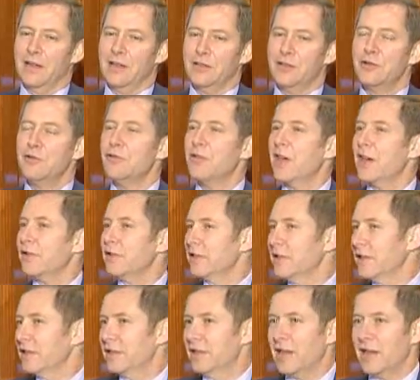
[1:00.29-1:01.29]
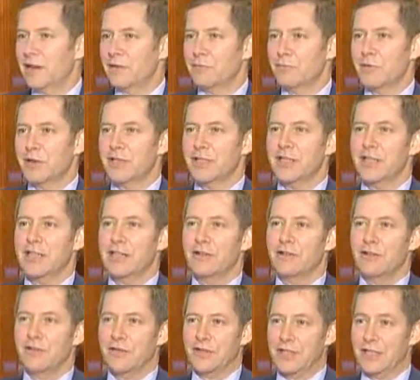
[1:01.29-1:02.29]
2010 was a
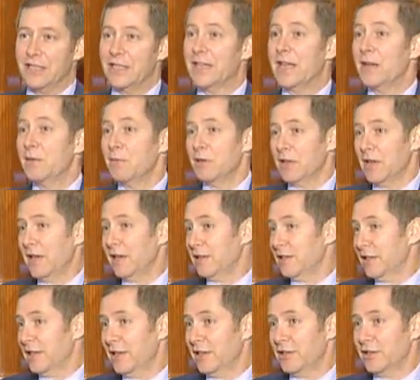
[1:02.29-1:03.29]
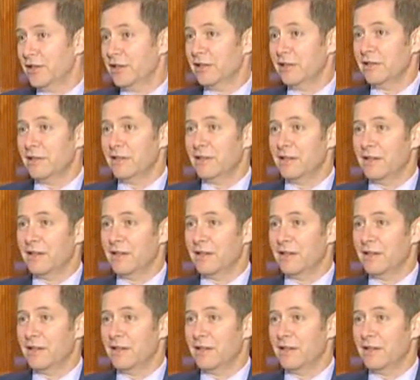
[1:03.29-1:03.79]
year of stabilization,